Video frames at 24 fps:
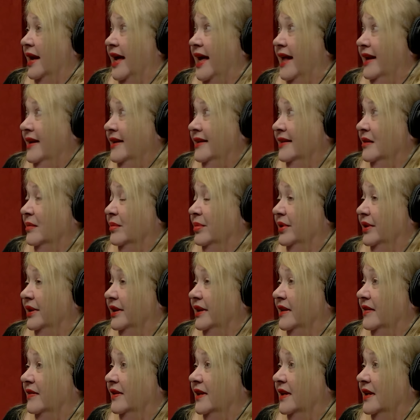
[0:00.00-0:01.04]
Addie didn't
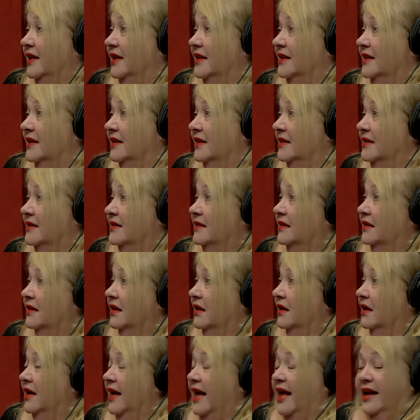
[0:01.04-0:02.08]
believe that he did this to
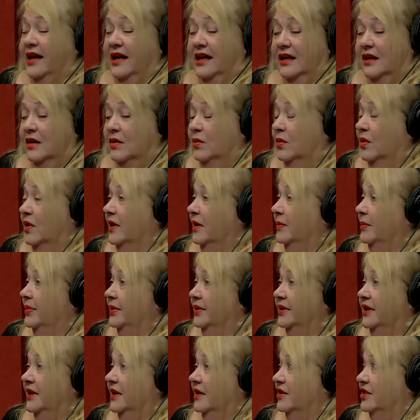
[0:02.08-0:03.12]
her. Addie didn't want to,
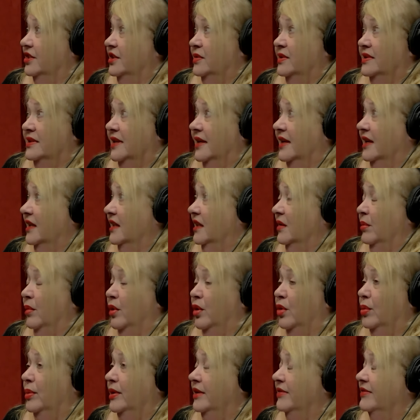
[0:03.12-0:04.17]
you know, she was like in the
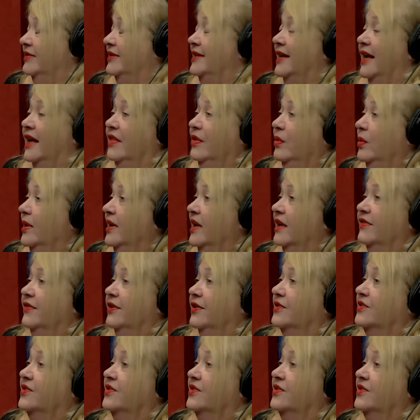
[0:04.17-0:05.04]
moment of death when I first